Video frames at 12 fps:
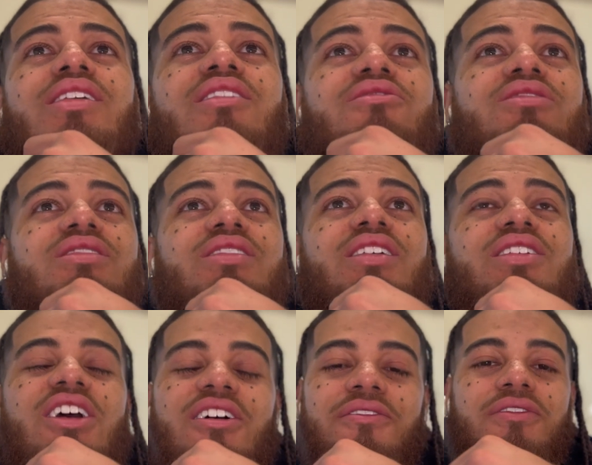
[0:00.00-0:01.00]
I was like,
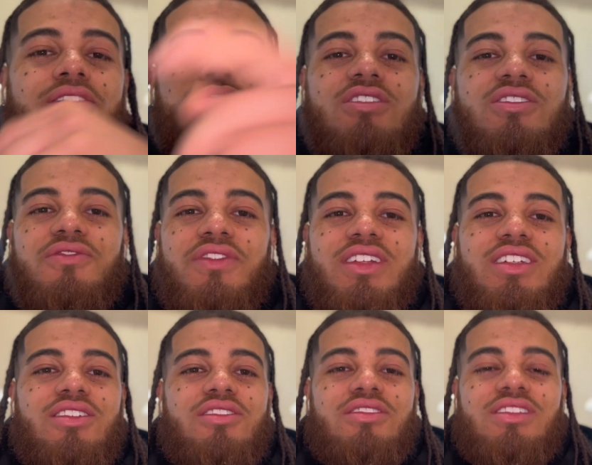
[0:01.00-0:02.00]
y'all fuck with your
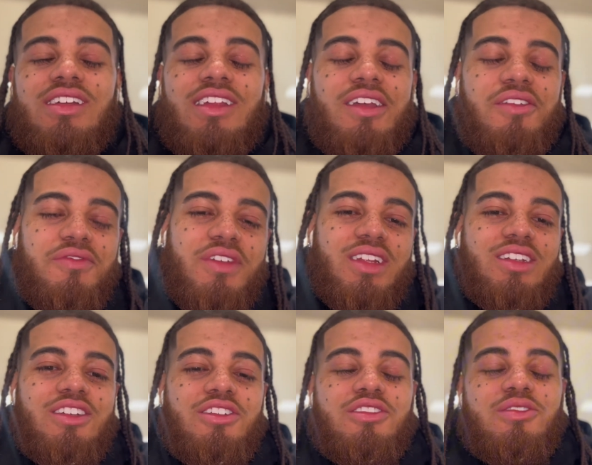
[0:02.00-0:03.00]
videos. I like your
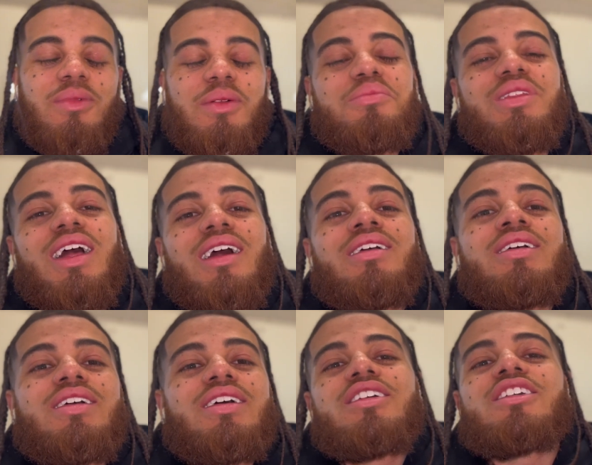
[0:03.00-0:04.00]
videos, blah, blah, blah.
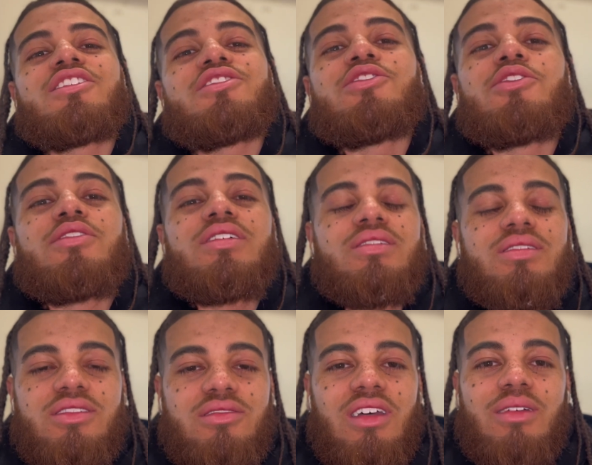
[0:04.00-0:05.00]
Keep going.
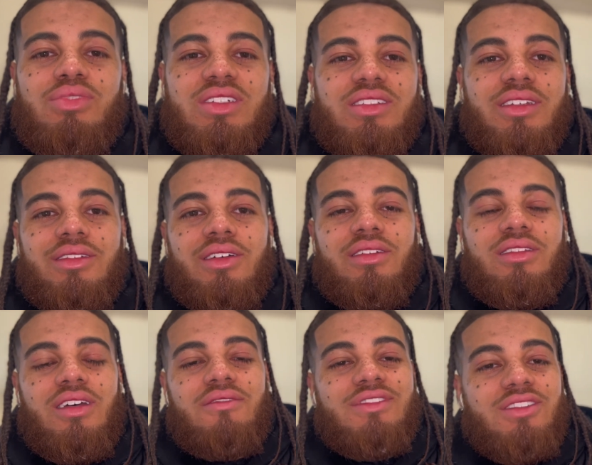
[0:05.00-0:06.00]
So I appreciate all the
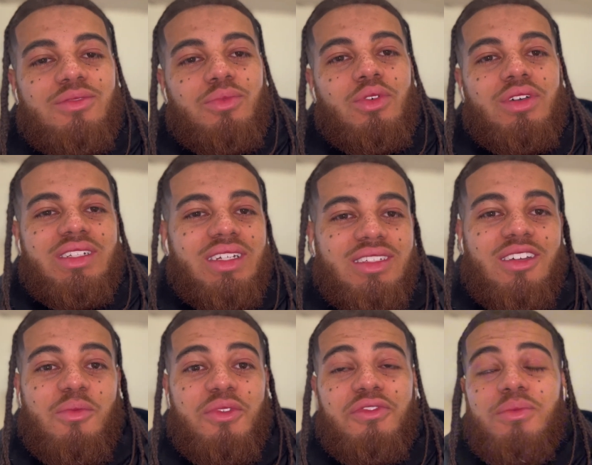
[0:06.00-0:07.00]
love and support that's
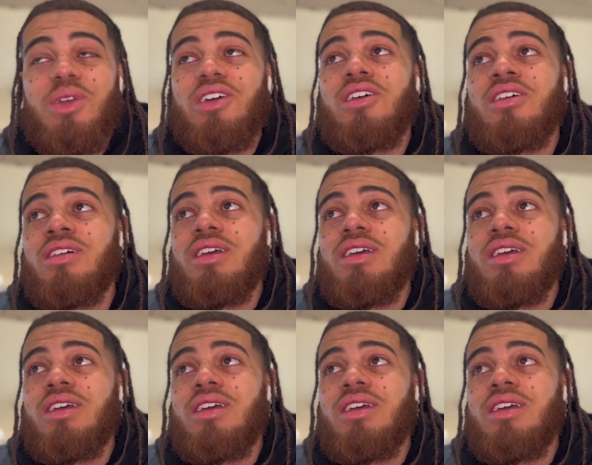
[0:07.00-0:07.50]
coming from y'all.